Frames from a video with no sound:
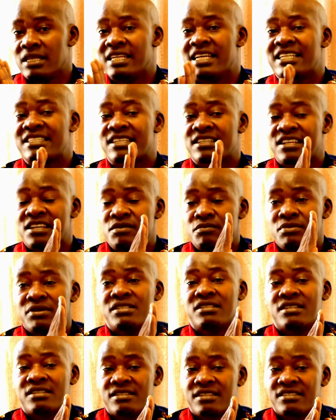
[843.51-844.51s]
There are certain
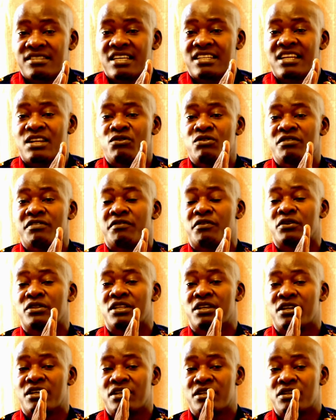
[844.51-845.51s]
businesses that are not for
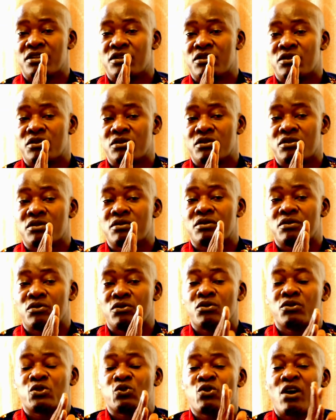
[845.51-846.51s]

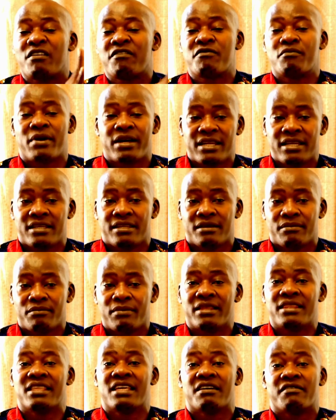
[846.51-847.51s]
those who have money,
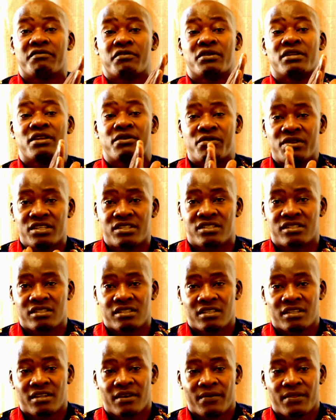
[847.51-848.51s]
but they are for the rich.
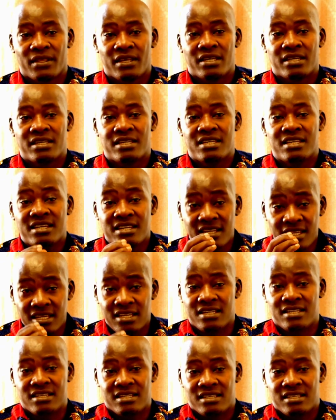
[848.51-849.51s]

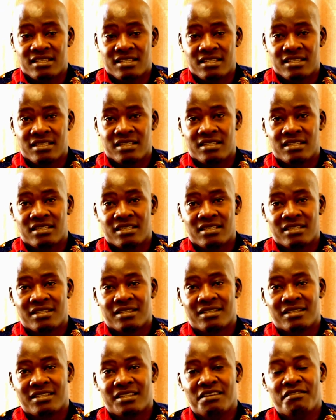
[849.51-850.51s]
Indeed,
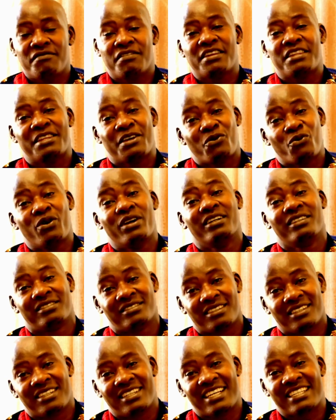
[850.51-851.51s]
even the
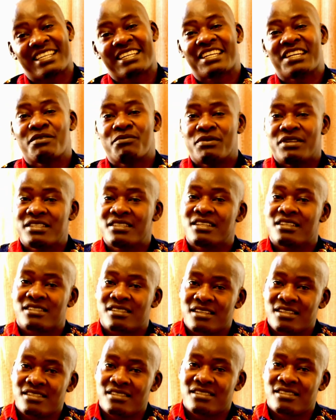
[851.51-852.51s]
wealthy, there are certain
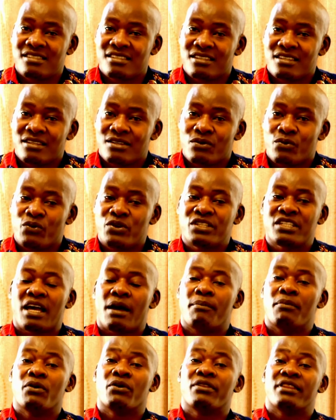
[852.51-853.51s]
businesses which
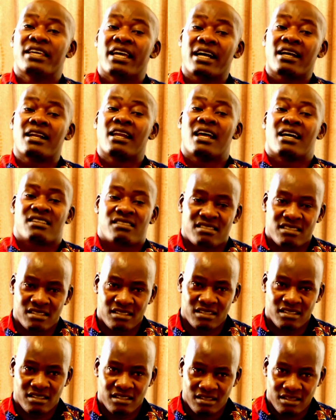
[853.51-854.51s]
are below their
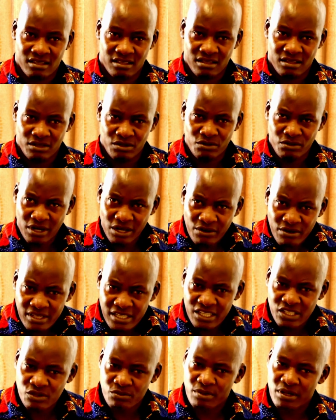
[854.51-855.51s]
class. You cannot
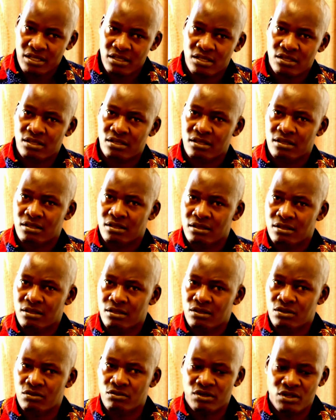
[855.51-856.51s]
expect
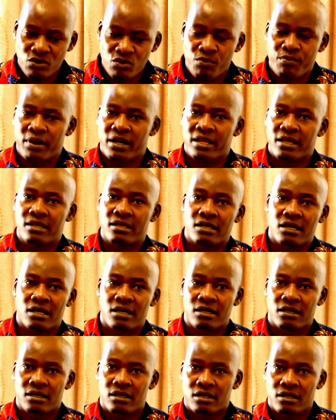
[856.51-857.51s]
Sudhiru Paleria
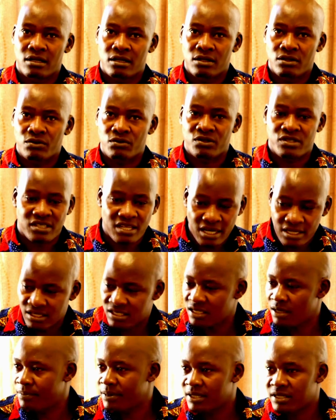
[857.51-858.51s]
to start a
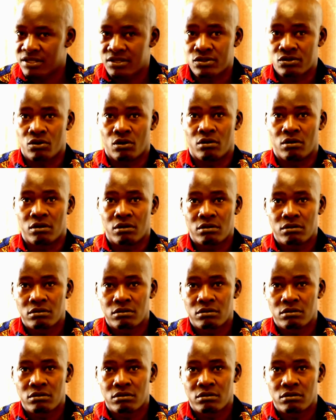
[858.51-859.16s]
chapati stall.